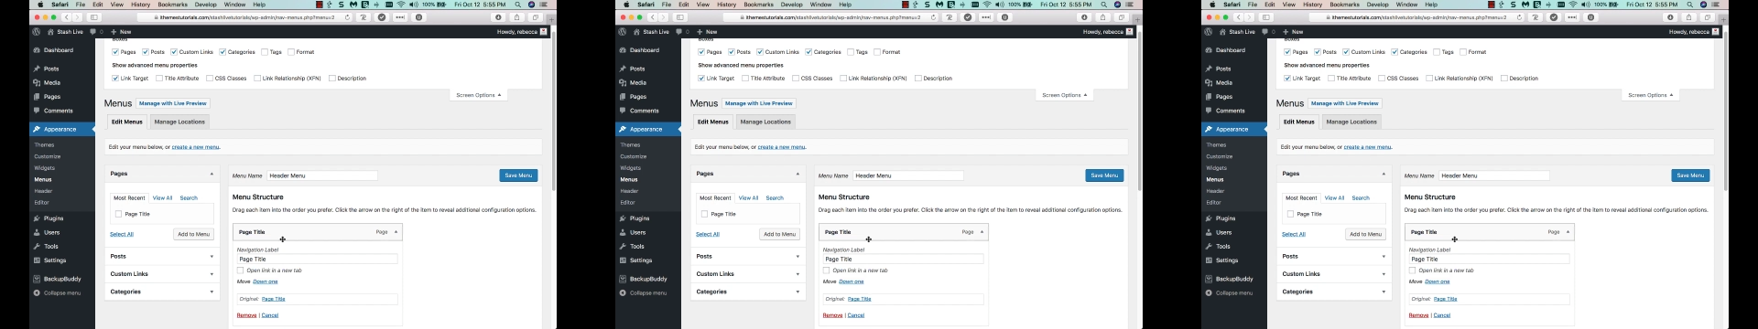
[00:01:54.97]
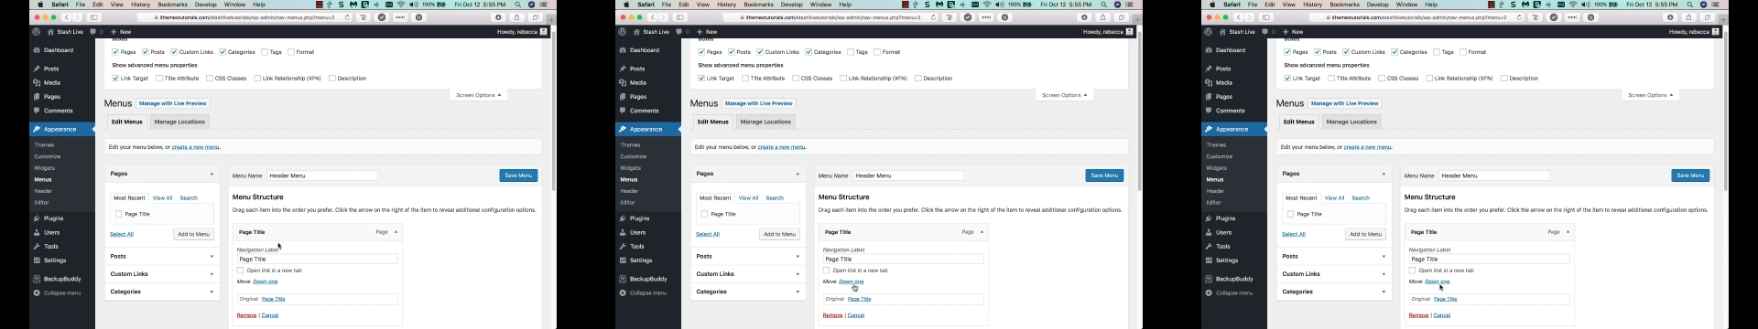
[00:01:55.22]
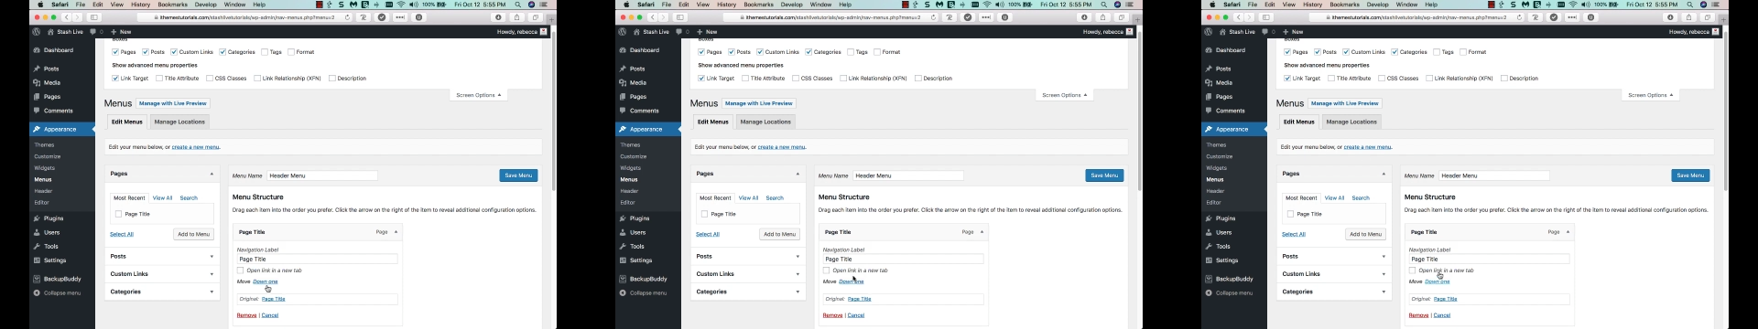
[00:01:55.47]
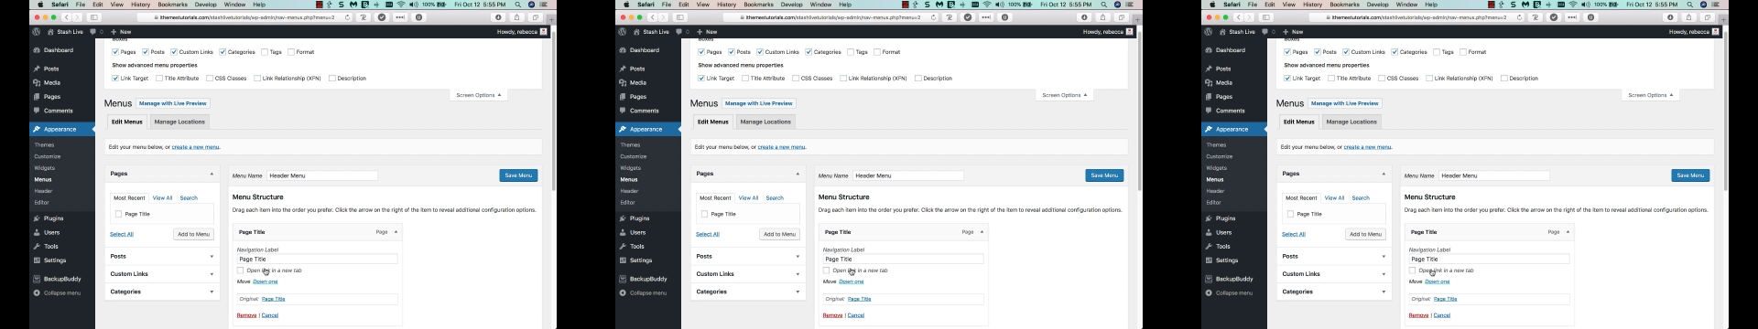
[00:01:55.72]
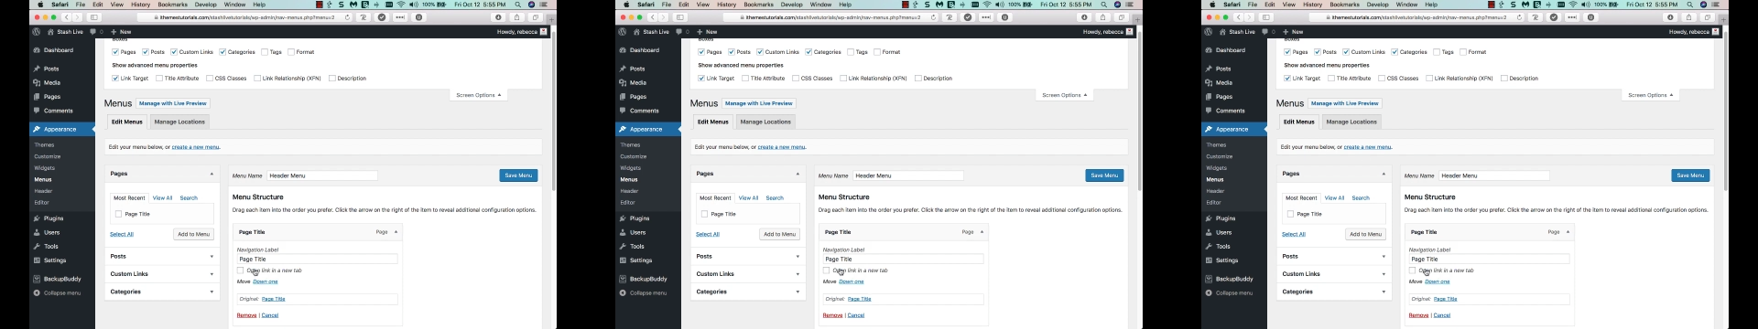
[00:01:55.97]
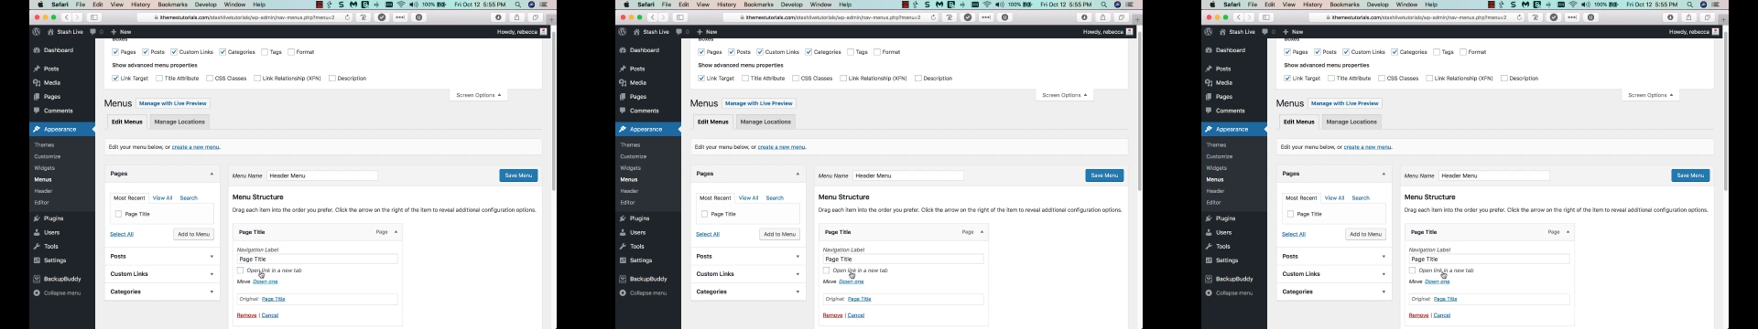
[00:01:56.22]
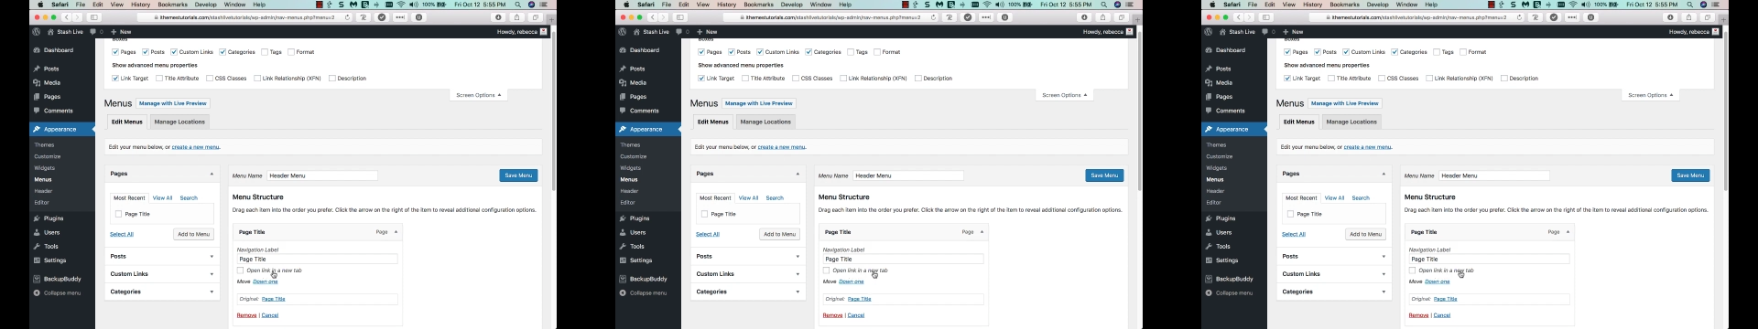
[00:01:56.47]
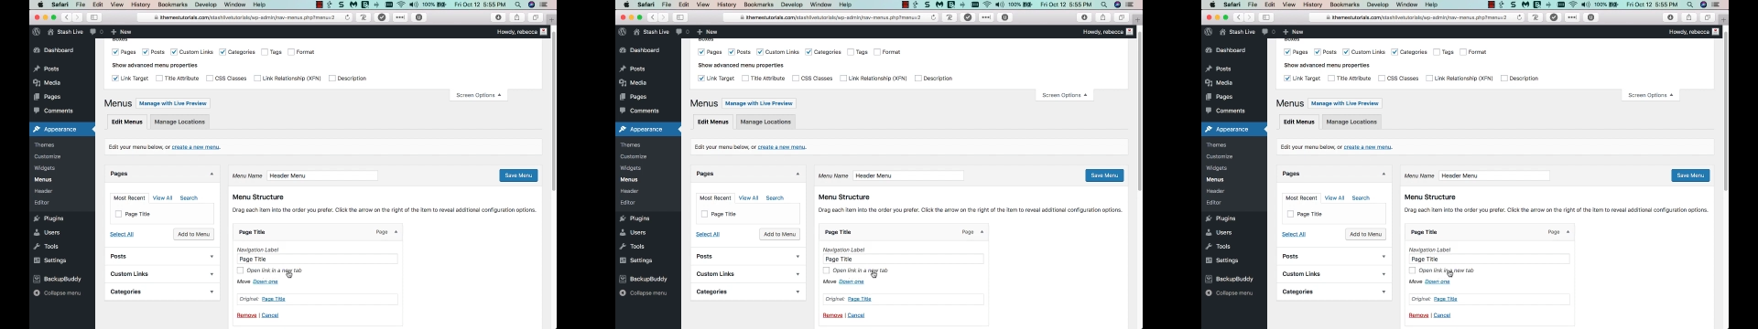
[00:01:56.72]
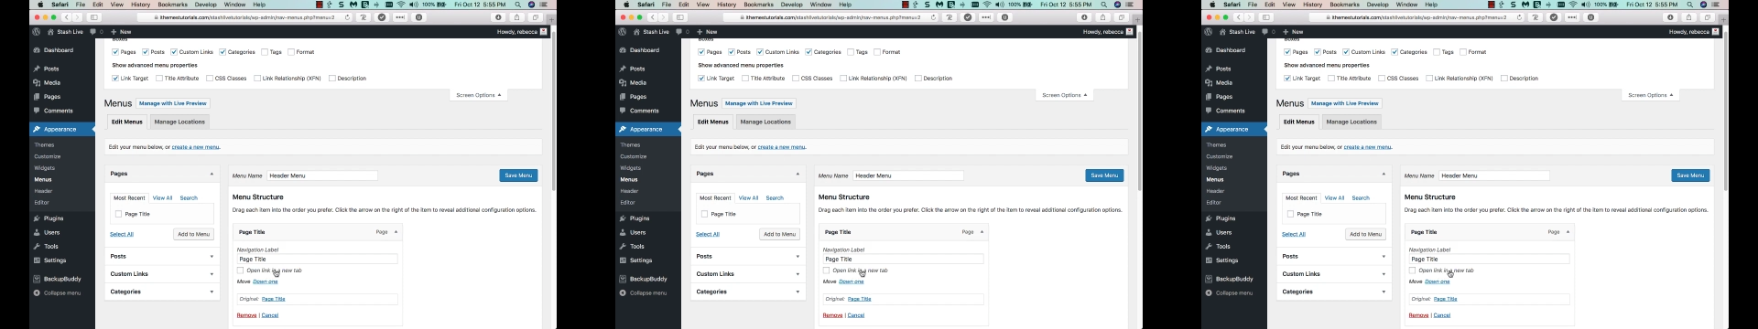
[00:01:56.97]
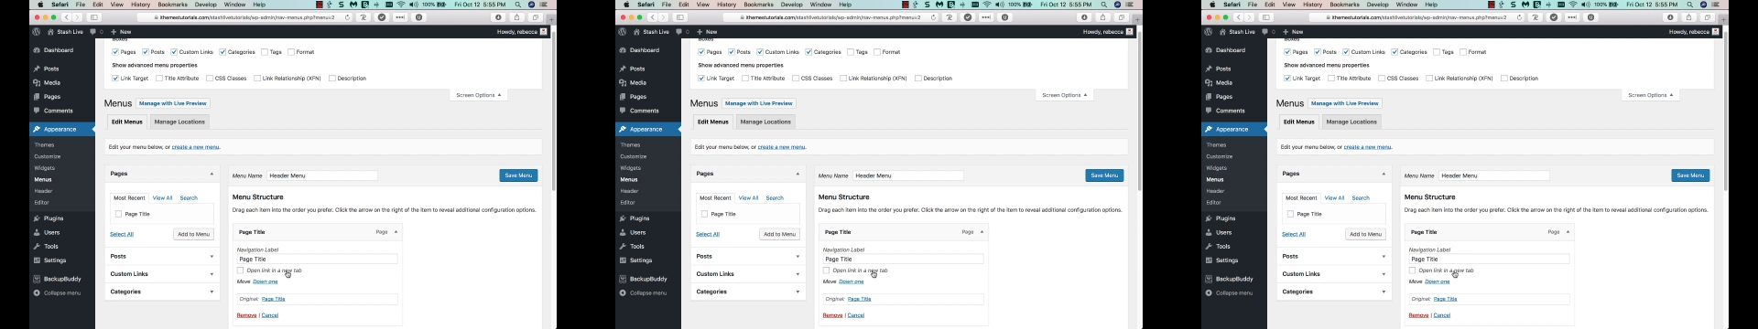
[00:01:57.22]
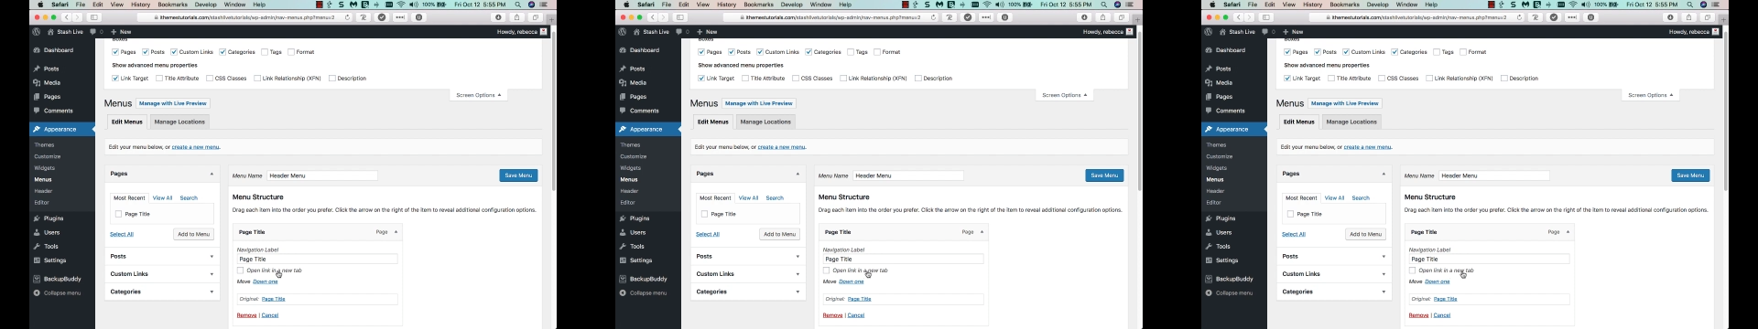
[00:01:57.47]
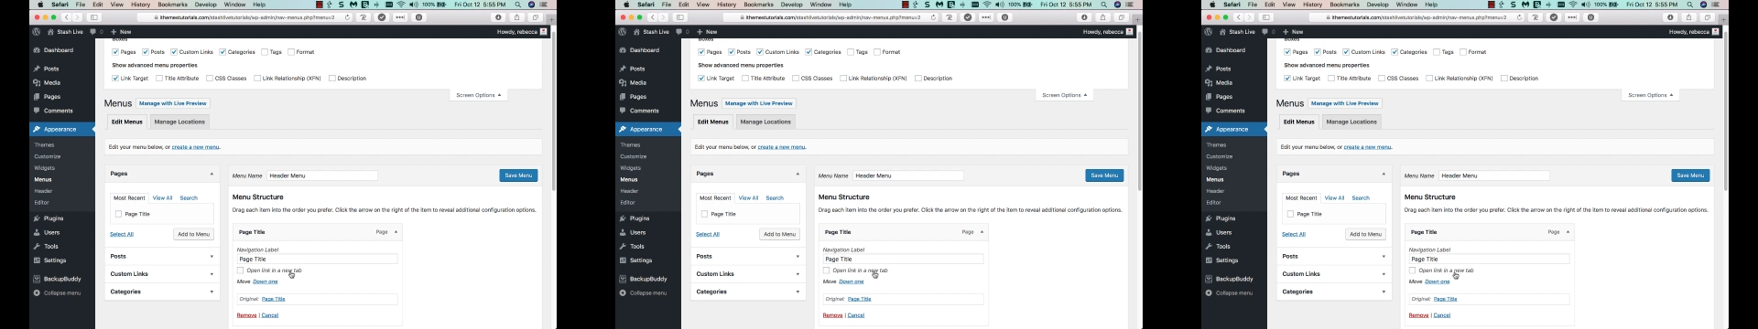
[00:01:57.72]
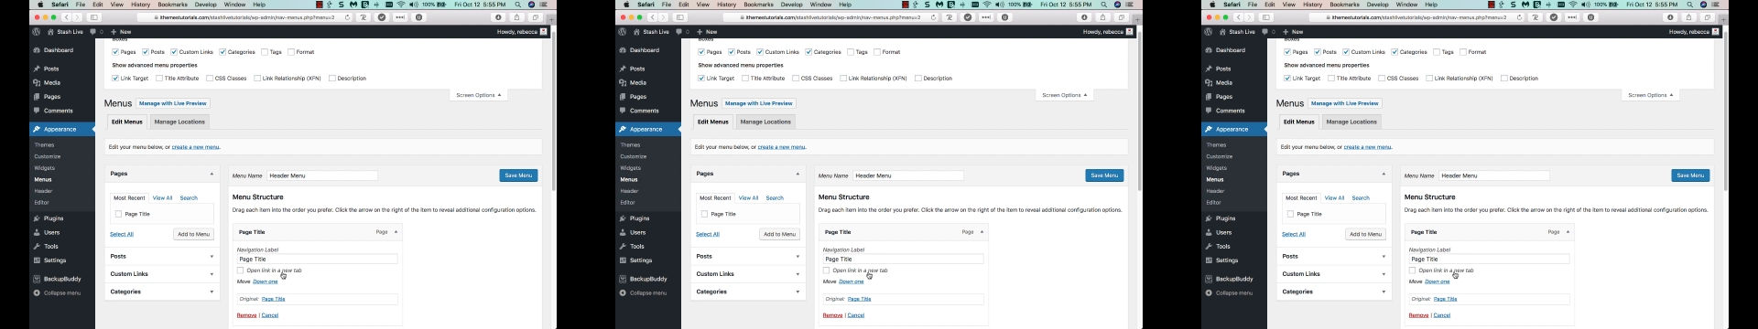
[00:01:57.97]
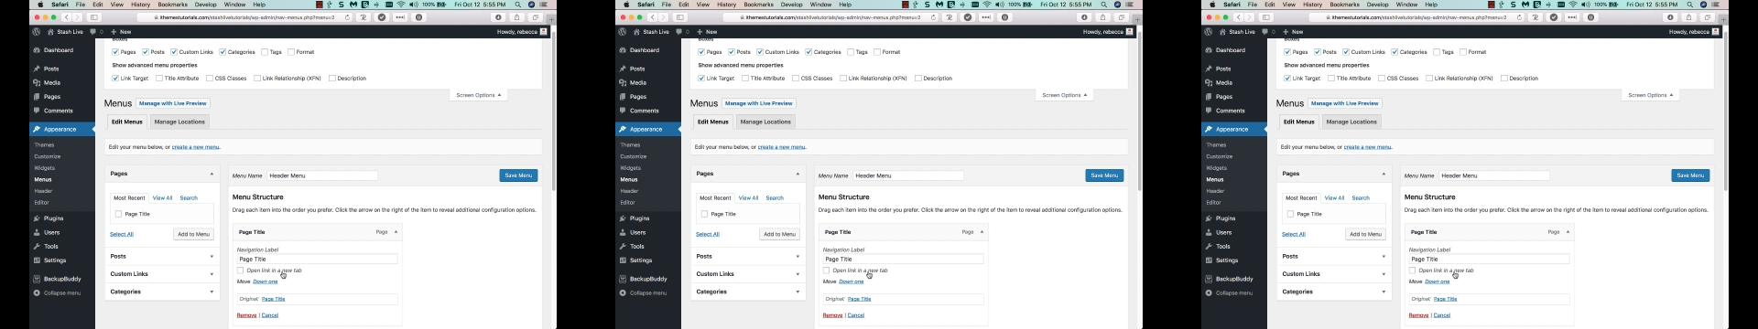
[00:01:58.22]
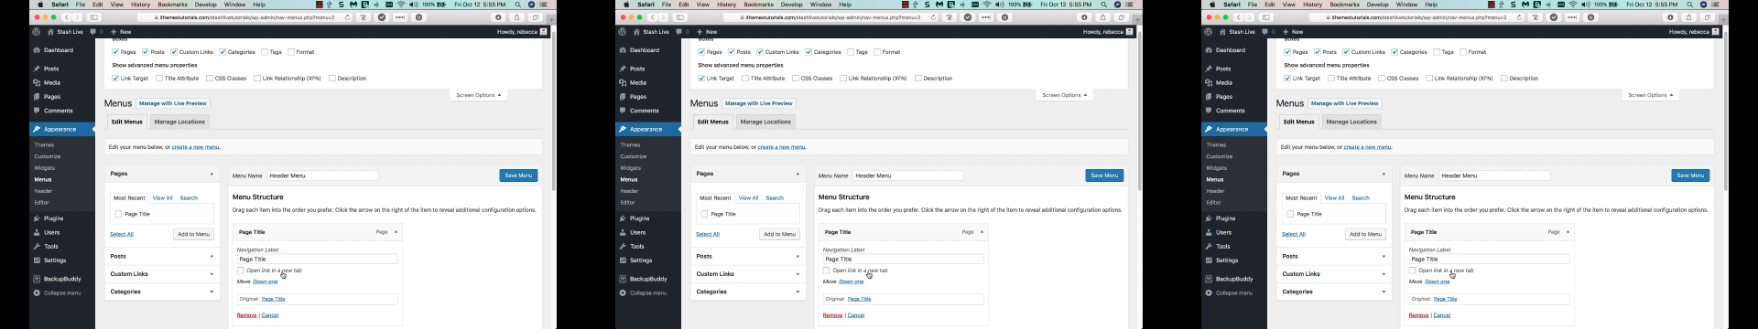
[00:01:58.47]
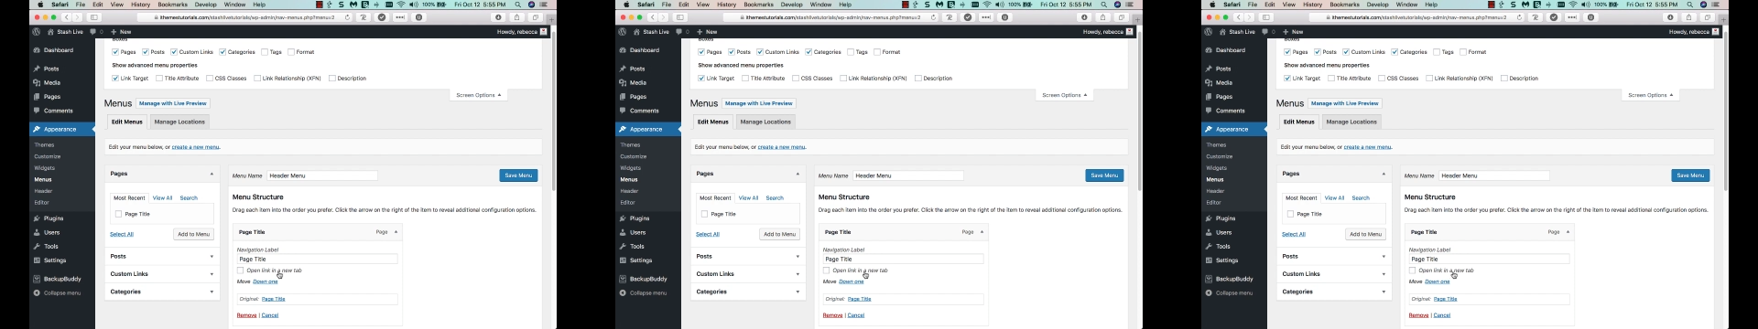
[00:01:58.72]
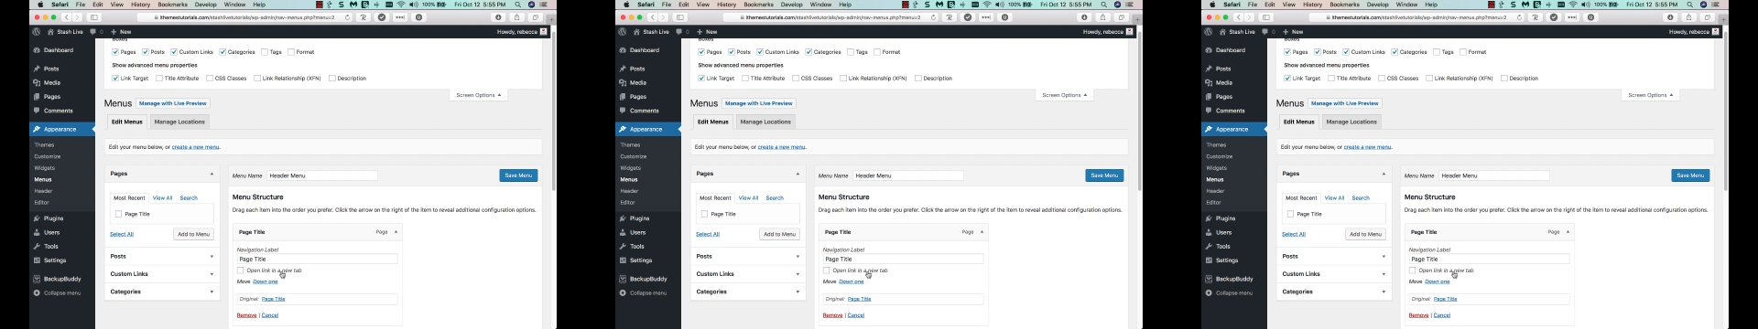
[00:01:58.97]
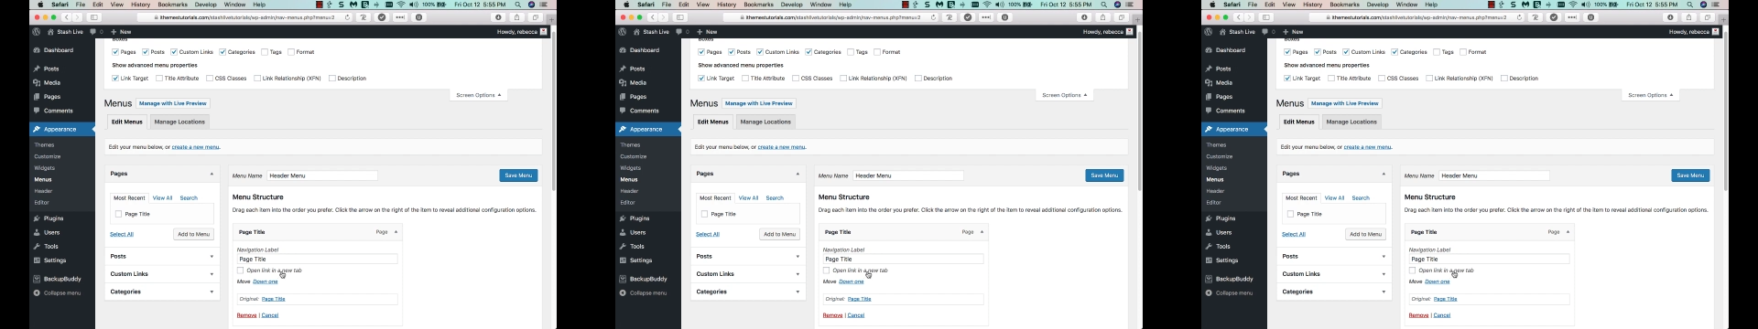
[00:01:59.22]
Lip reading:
[unreadable: no face in view]